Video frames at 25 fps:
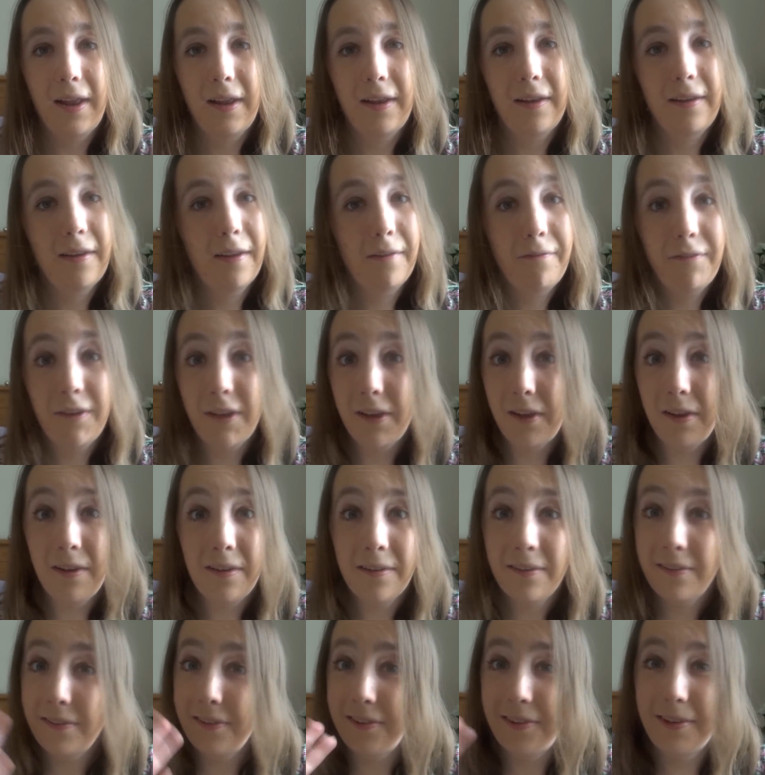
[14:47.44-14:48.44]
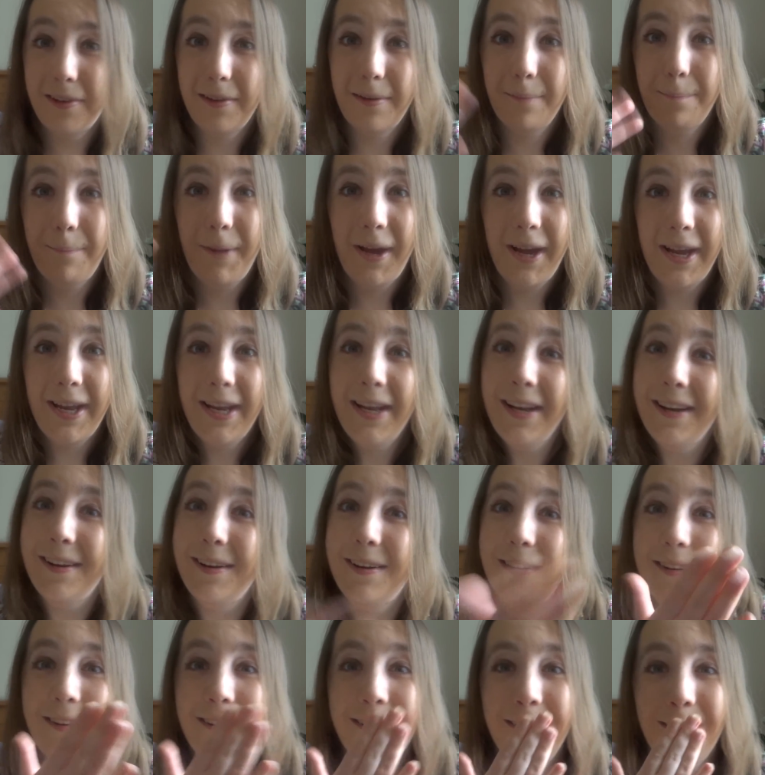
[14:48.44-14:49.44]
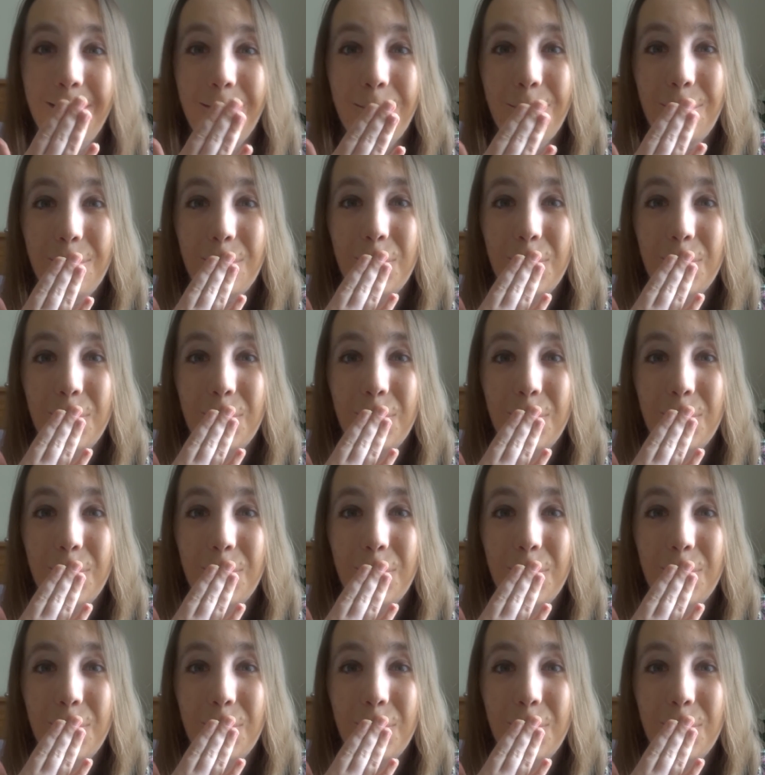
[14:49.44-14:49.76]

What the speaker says: love you lots. Bye.